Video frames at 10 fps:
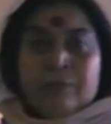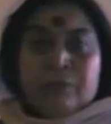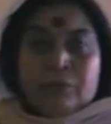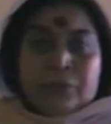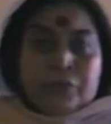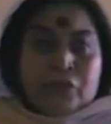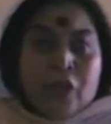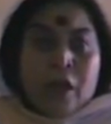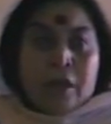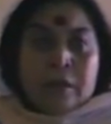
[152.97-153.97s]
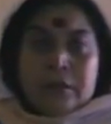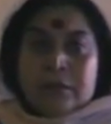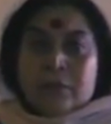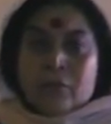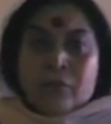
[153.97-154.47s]
the future shock,
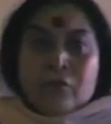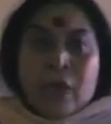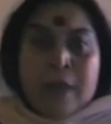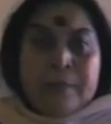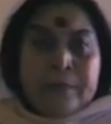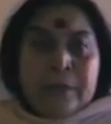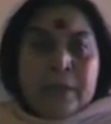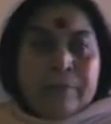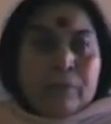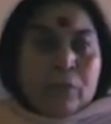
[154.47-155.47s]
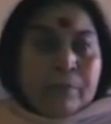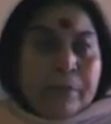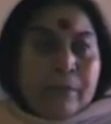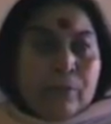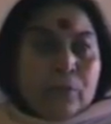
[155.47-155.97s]
it's going to happen. They're
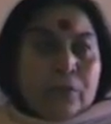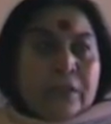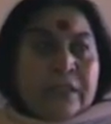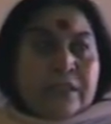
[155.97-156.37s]
big books, they